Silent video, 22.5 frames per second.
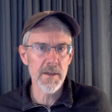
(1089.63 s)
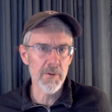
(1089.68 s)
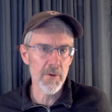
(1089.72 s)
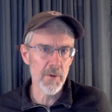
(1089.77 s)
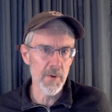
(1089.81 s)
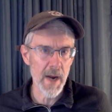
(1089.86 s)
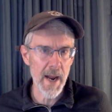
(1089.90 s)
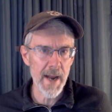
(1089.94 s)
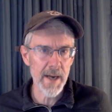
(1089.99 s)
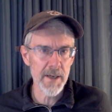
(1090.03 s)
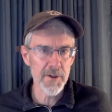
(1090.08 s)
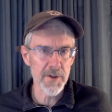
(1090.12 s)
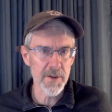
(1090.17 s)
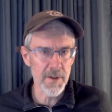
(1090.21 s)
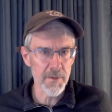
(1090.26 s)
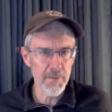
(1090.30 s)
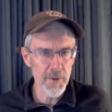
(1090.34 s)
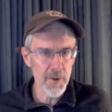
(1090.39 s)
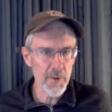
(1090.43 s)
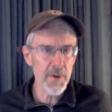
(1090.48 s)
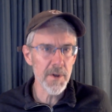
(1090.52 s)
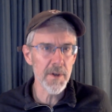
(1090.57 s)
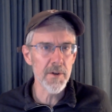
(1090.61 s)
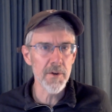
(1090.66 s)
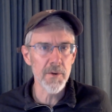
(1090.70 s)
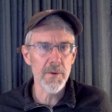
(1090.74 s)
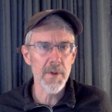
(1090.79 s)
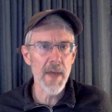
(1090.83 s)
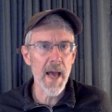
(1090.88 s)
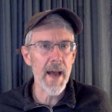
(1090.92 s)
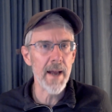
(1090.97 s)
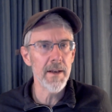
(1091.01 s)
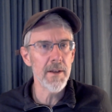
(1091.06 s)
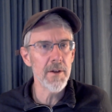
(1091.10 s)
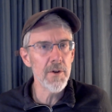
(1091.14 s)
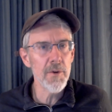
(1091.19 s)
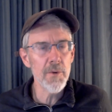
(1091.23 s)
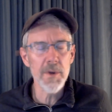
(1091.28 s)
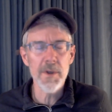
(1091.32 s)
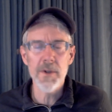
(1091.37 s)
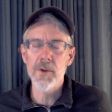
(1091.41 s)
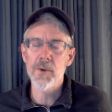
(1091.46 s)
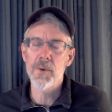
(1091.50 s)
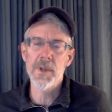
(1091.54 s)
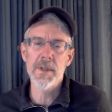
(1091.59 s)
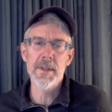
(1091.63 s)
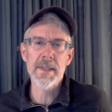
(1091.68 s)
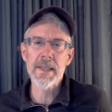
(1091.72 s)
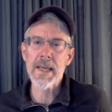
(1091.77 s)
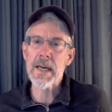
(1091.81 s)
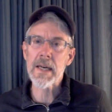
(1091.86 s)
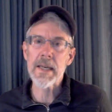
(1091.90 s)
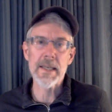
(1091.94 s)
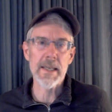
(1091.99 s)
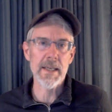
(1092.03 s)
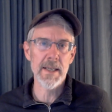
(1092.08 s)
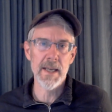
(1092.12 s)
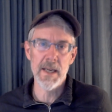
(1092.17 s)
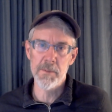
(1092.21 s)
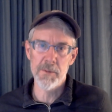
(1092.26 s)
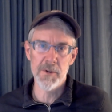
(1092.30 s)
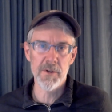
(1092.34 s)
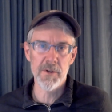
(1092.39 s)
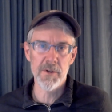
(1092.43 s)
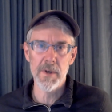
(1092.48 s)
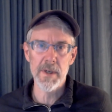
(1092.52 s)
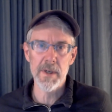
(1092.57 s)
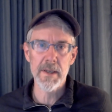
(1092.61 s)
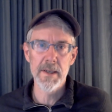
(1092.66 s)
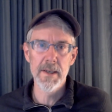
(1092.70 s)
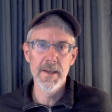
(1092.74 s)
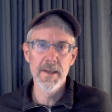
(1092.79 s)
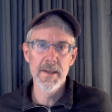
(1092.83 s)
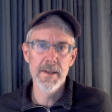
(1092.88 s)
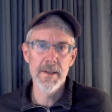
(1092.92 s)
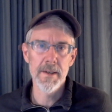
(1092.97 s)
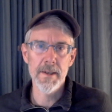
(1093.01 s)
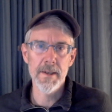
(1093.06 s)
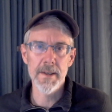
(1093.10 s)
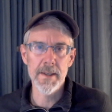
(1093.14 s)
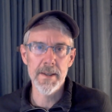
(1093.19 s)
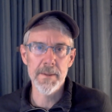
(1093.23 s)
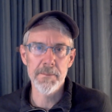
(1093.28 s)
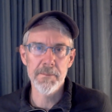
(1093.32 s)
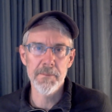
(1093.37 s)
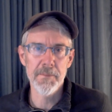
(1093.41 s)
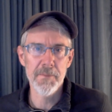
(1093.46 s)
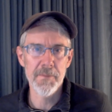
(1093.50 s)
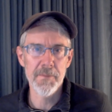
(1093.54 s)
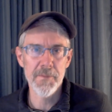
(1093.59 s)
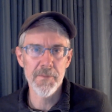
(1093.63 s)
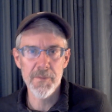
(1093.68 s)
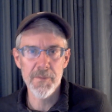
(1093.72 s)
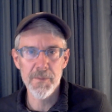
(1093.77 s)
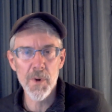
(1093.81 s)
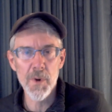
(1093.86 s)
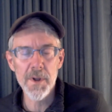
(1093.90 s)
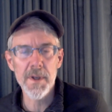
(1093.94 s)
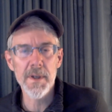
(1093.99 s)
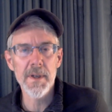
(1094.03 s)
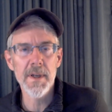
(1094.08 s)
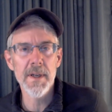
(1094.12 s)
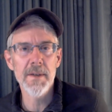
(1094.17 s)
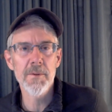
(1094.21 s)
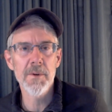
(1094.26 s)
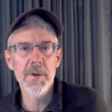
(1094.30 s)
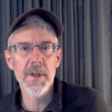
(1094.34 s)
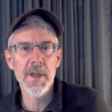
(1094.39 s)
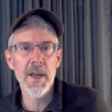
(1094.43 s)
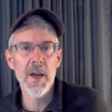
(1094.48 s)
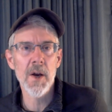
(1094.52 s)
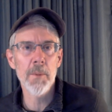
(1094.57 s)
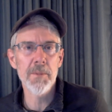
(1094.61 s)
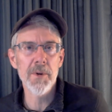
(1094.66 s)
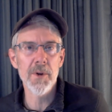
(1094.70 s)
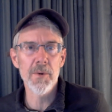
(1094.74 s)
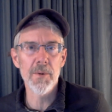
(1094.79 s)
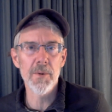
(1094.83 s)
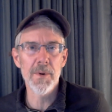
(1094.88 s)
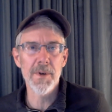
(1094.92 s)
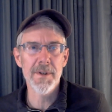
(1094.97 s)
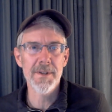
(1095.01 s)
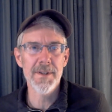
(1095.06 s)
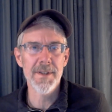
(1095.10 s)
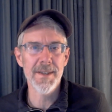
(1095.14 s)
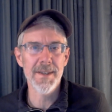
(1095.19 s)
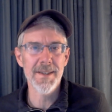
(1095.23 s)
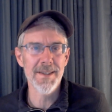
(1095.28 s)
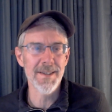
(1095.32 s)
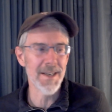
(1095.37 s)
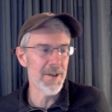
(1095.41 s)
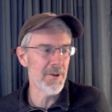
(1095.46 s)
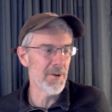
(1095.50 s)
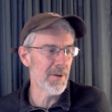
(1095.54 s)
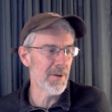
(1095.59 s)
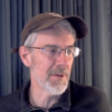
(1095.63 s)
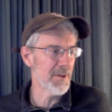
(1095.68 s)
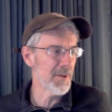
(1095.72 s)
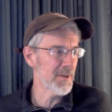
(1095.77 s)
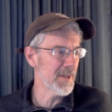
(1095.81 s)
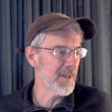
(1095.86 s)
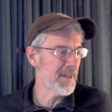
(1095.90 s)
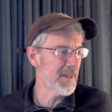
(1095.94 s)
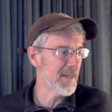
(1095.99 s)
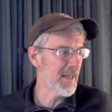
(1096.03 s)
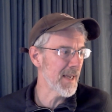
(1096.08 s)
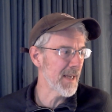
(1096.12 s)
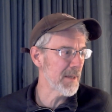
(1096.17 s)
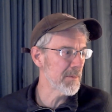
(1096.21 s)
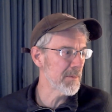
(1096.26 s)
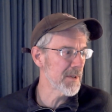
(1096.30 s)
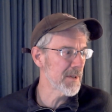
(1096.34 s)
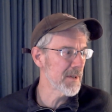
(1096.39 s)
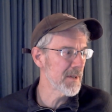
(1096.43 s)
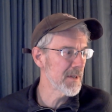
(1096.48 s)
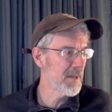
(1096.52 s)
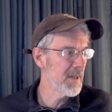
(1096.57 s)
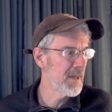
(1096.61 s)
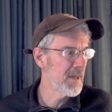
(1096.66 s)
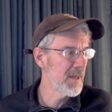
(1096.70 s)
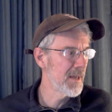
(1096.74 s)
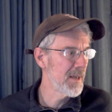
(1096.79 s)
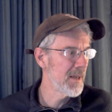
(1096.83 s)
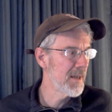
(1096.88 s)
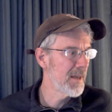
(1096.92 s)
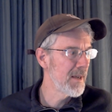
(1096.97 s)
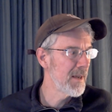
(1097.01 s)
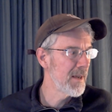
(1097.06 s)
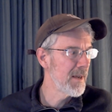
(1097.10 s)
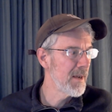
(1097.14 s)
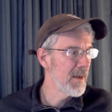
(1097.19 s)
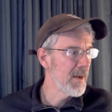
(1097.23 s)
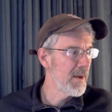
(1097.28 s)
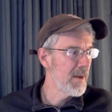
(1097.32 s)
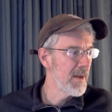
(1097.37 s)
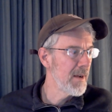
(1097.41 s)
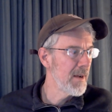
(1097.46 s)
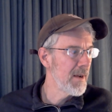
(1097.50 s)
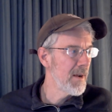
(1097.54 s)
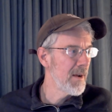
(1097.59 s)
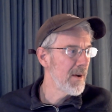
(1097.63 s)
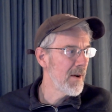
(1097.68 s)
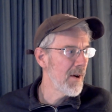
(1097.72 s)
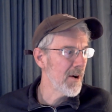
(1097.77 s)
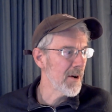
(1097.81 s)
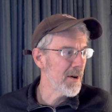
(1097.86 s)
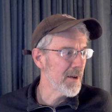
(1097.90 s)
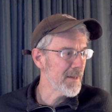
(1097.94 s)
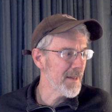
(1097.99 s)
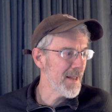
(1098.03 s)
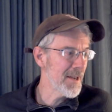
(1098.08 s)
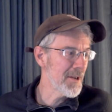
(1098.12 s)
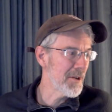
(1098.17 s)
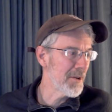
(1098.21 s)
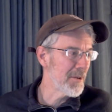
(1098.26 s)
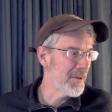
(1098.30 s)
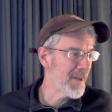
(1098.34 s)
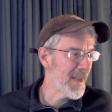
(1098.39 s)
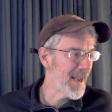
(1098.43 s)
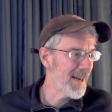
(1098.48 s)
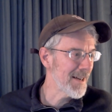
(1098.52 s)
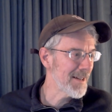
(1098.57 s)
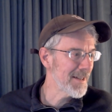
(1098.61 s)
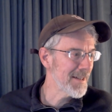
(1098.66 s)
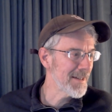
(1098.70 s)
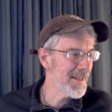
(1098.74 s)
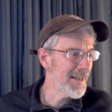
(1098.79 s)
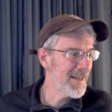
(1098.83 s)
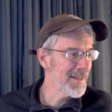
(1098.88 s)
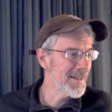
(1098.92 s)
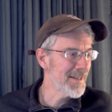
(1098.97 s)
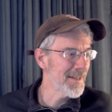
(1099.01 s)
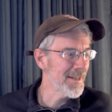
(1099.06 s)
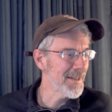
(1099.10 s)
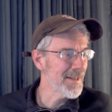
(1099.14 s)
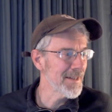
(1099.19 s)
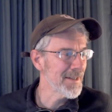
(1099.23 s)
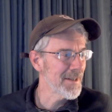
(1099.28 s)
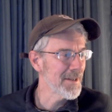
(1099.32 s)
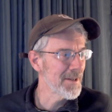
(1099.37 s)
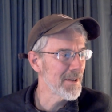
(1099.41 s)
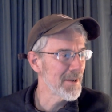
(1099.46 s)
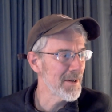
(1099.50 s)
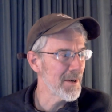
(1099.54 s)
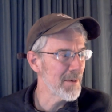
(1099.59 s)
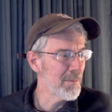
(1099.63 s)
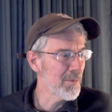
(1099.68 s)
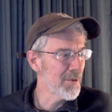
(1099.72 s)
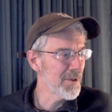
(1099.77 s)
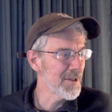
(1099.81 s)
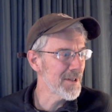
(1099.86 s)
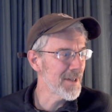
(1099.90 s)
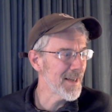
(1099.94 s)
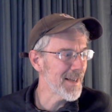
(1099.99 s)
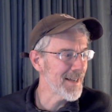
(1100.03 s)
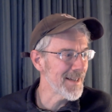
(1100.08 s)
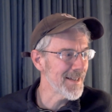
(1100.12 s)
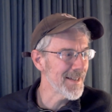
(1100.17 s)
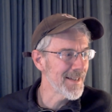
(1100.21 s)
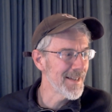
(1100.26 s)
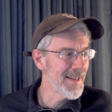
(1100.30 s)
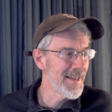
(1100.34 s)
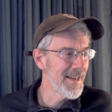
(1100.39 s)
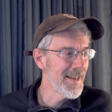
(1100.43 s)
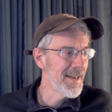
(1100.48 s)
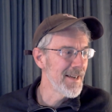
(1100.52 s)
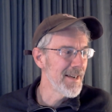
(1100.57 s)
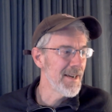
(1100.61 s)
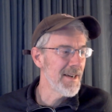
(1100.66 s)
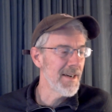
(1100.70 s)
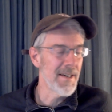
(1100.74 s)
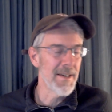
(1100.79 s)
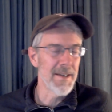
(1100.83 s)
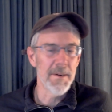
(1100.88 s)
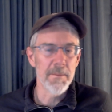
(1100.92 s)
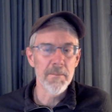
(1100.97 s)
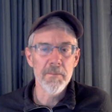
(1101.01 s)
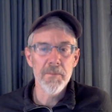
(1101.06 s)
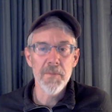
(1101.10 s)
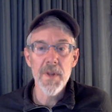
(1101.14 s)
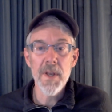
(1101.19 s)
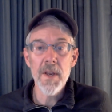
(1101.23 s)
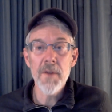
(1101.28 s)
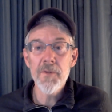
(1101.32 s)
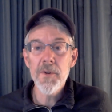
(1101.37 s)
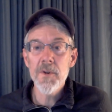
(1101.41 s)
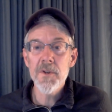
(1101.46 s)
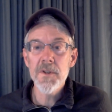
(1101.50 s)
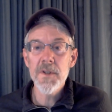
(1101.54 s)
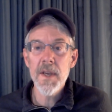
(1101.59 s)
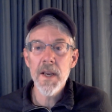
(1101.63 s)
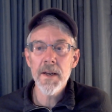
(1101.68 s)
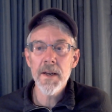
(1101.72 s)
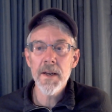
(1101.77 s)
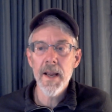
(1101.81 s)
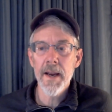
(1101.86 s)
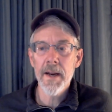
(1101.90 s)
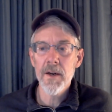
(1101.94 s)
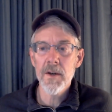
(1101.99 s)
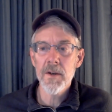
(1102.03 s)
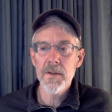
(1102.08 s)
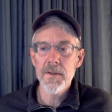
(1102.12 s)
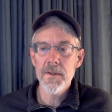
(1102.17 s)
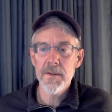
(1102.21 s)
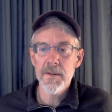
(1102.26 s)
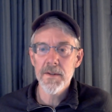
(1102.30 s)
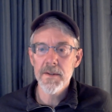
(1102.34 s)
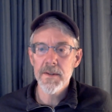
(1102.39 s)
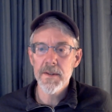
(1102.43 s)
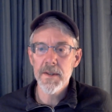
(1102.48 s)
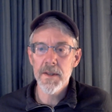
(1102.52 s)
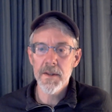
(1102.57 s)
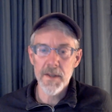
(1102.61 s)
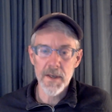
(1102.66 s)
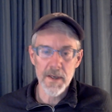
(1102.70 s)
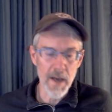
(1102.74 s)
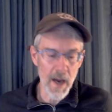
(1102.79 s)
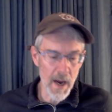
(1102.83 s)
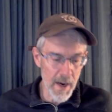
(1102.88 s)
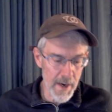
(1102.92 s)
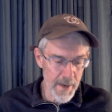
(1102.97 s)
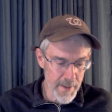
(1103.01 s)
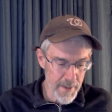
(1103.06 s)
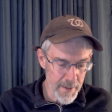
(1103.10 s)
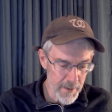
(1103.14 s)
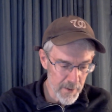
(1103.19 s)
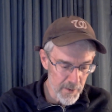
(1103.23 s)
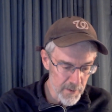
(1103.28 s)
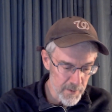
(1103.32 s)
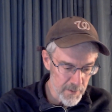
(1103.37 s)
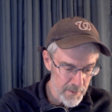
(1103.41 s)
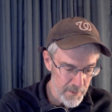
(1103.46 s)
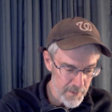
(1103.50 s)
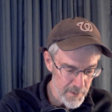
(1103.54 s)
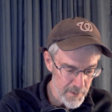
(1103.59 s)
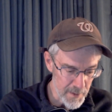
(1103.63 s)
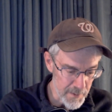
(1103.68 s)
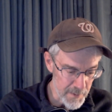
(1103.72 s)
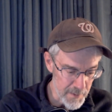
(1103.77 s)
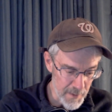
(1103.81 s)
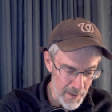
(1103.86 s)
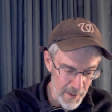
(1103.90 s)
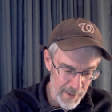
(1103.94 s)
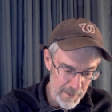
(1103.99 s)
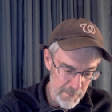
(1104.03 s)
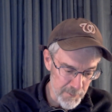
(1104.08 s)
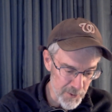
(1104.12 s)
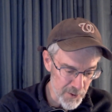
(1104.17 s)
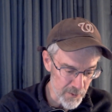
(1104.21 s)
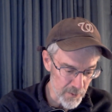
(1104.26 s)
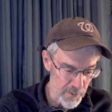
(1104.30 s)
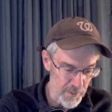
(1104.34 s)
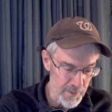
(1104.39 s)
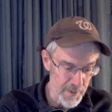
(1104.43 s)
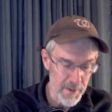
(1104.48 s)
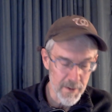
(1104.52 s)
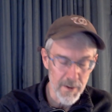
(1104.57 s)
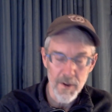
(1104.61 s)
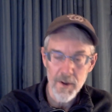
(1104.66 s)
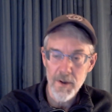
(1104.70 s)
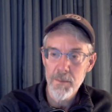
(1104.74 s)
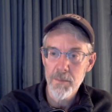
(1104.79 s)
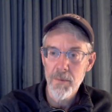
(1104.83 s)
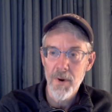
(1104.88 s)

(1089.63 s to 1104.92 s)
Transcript: of a reaction, if you can do that, you can do a ton of chemistry. Um, really, really help you uh, succeed on those exams. All right, thank you, Natalie. That's uh, appreciated. Um, if you see any errors in the guide here, and I'm sure there are